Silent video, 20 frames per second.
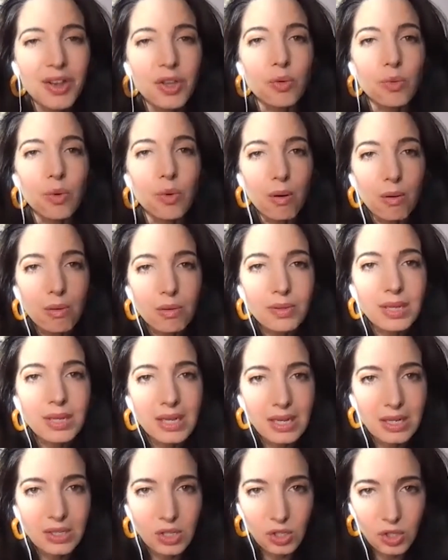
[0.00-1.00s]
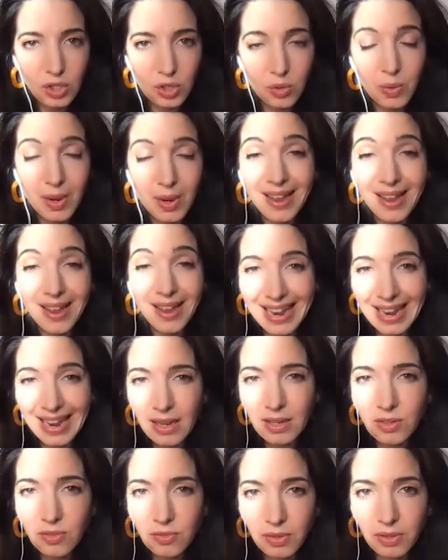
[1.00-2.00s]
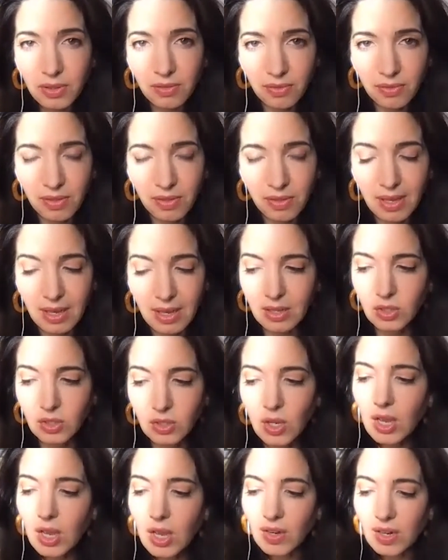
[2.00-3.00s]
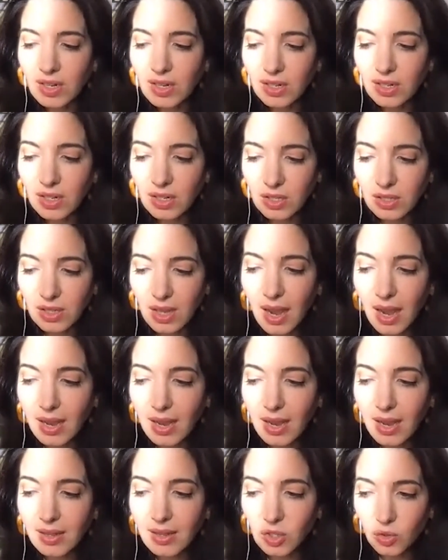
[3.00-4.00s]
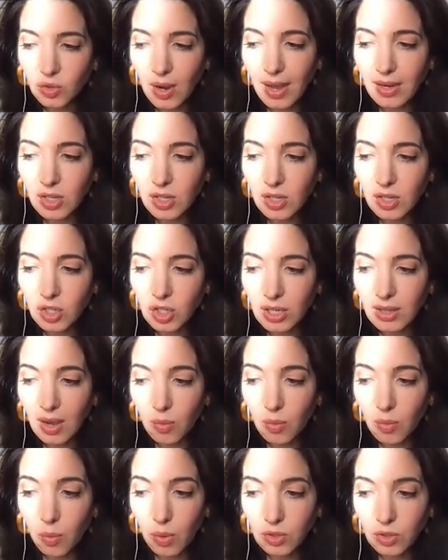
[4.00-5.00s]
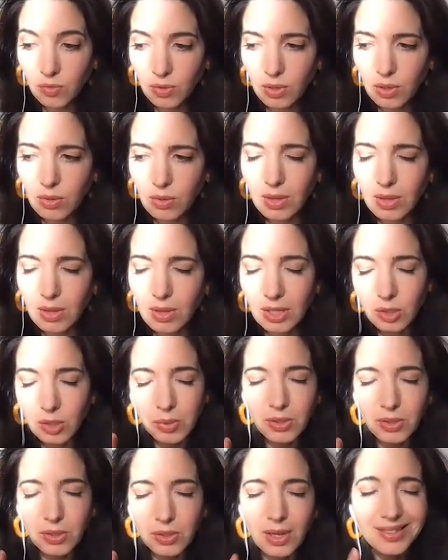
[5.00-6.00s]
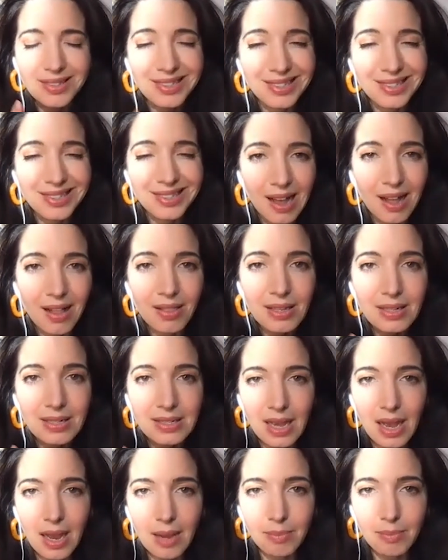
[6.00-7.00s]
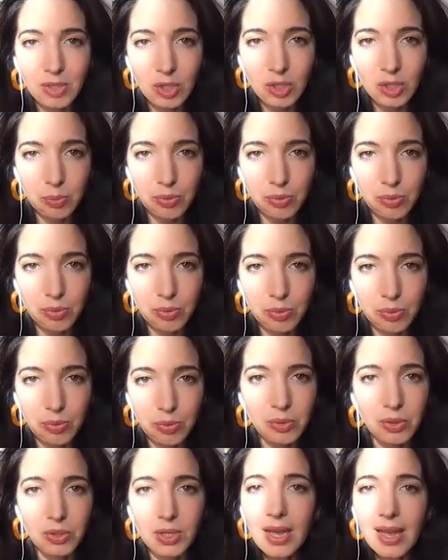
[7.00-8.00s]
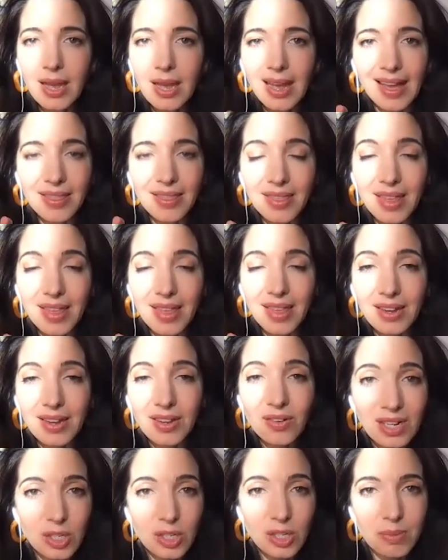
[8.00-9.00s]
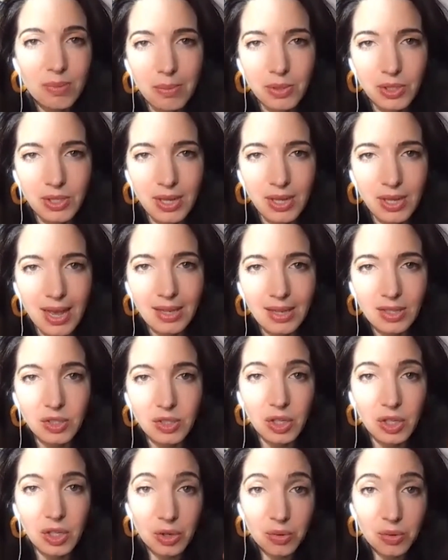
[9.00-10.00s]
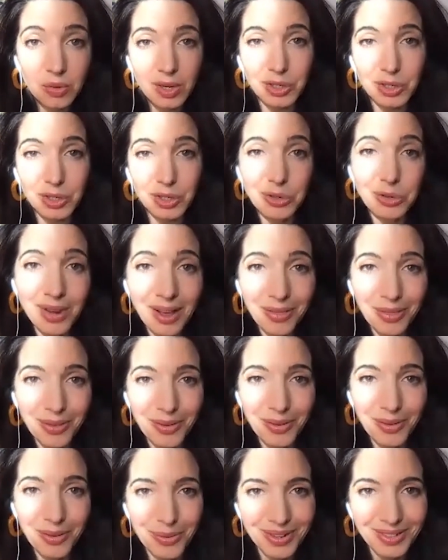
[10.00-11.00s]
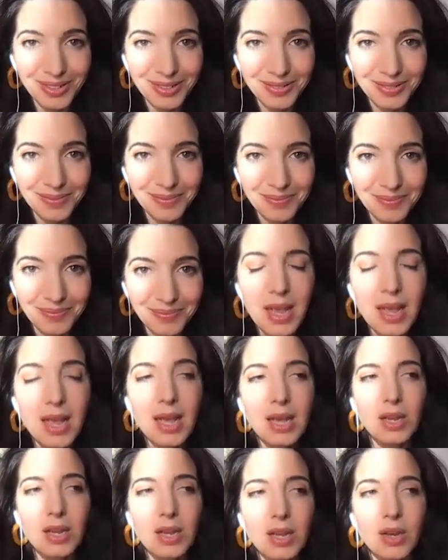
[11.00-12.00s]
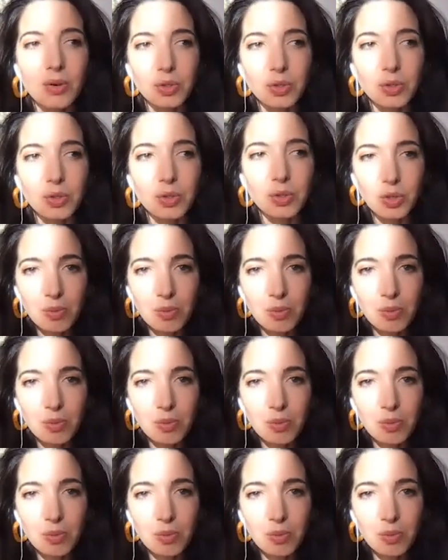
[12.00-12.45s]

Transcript: You only need to do a handful of things. You need to decide the strategy that works for you, that's built on solid, timeless principles. And then you need to be able to execute and tune out the noise. So